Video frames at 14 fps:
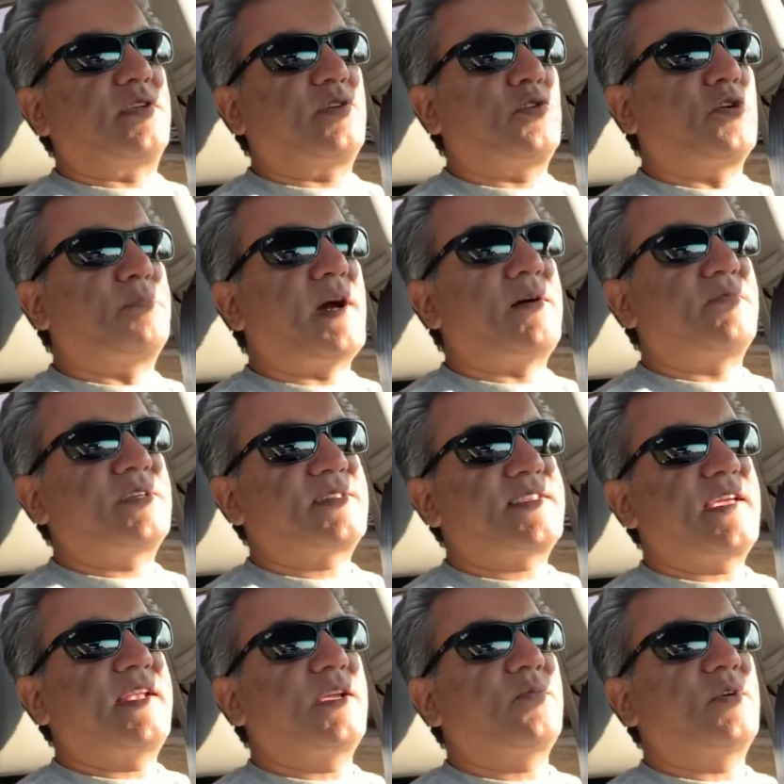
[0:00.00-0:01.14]
Your power
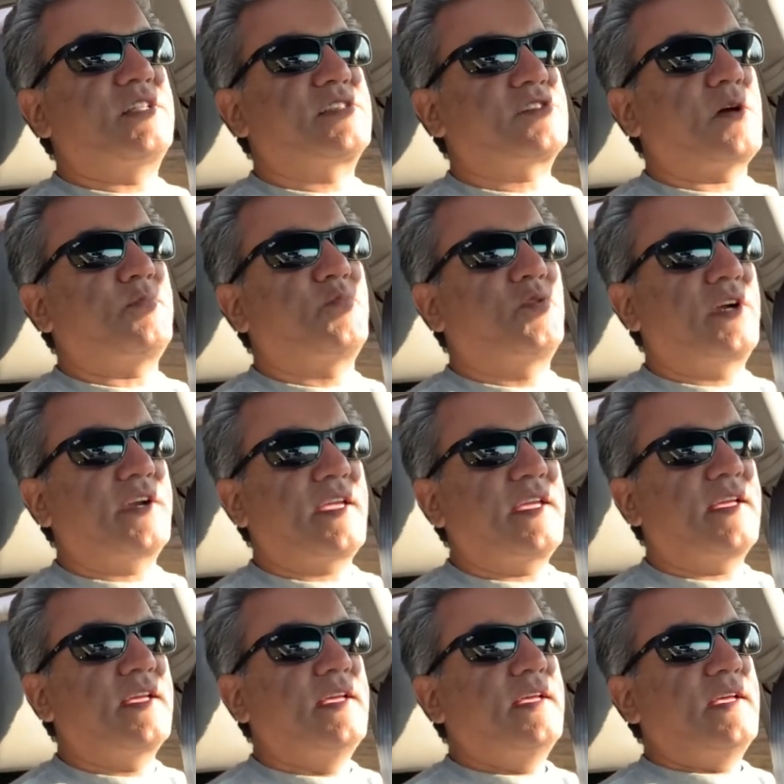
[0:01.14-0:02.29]
steering will stop
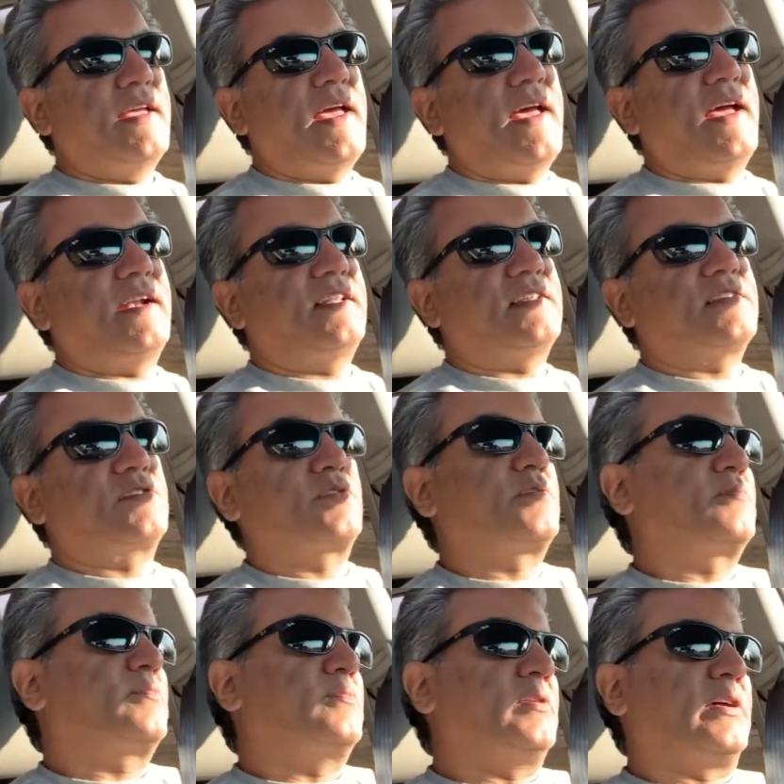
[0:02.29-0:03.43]
working and
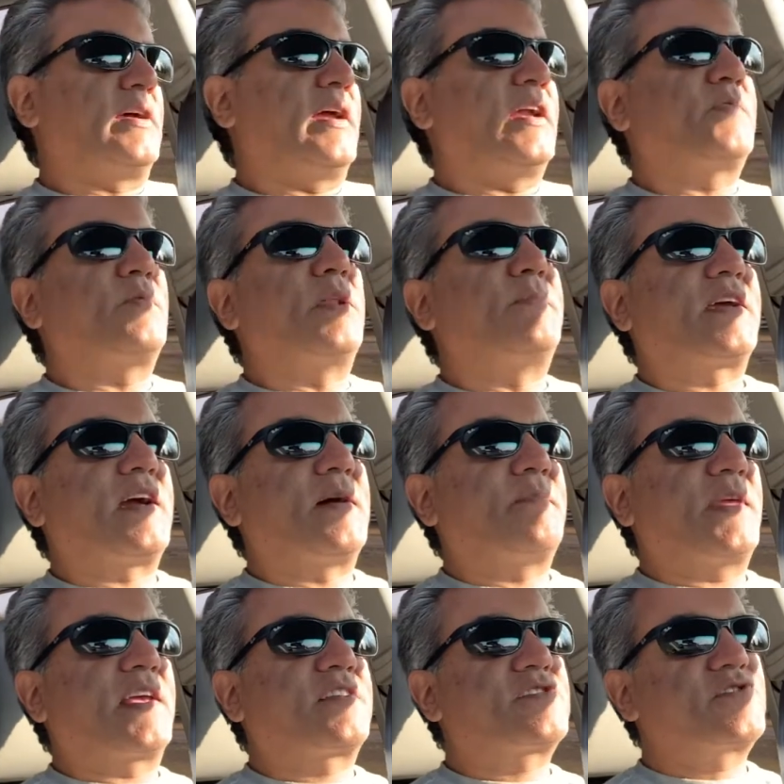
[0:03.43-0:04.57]
uh, it will become
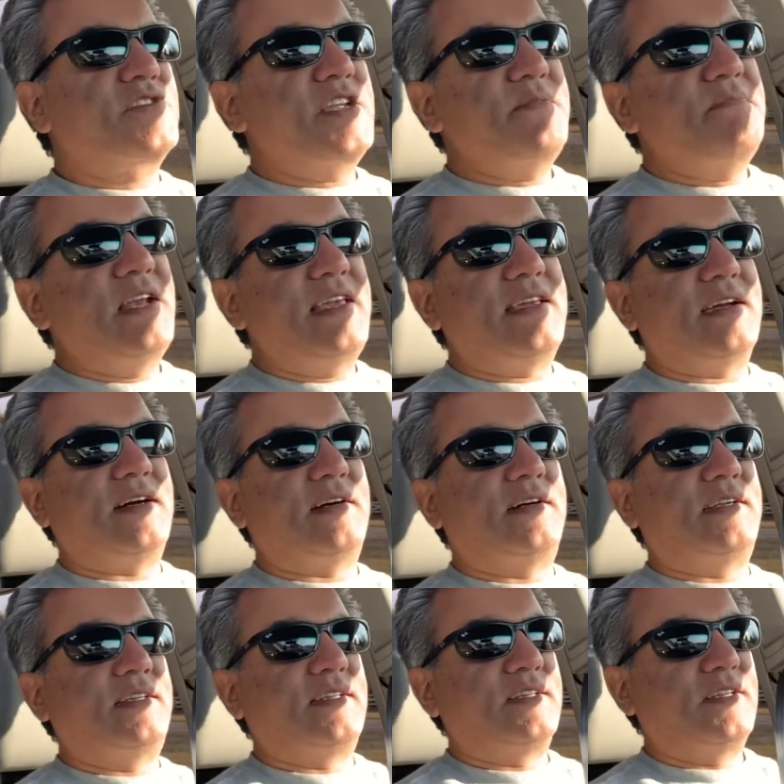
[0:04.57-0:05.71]
extremely
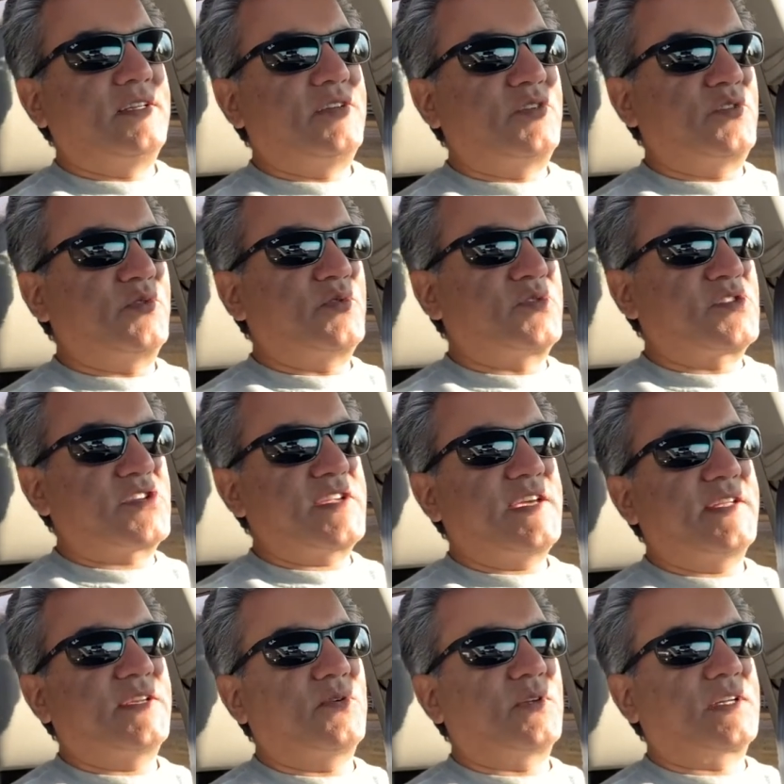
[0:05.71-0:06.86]
hard to steer
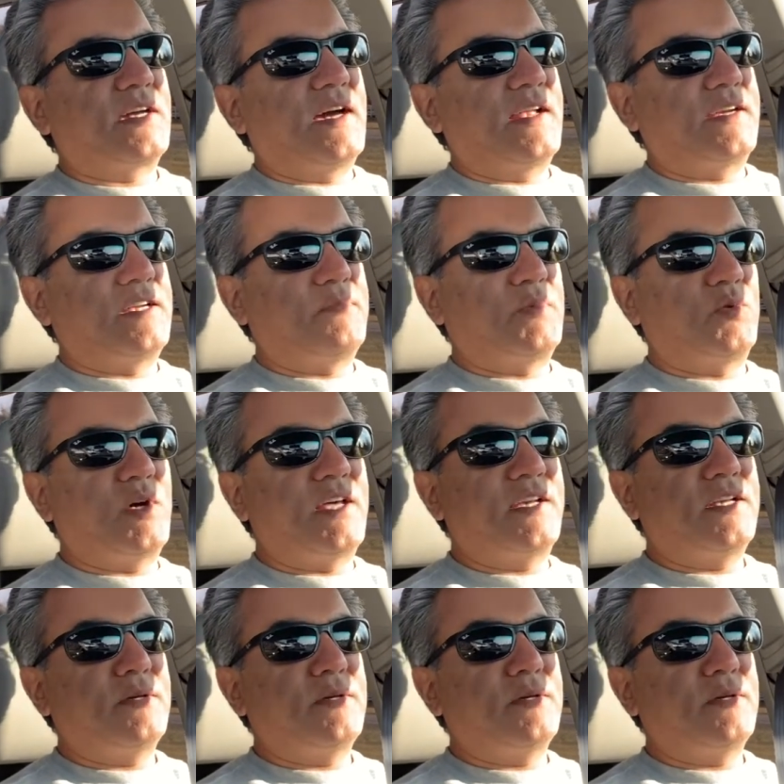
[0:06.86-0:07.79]
your car, number one.